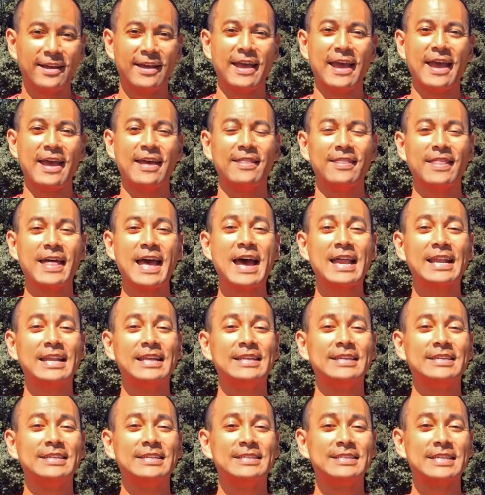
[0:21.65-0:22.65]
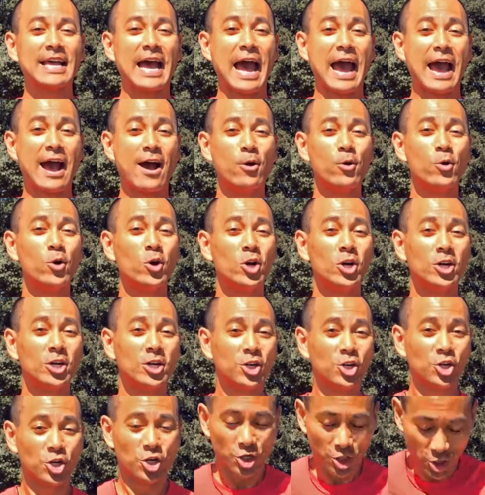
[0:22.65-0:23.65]
and that is our
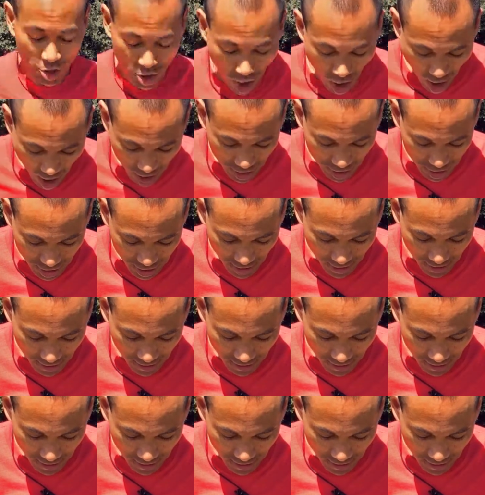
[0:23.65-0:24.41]
gut.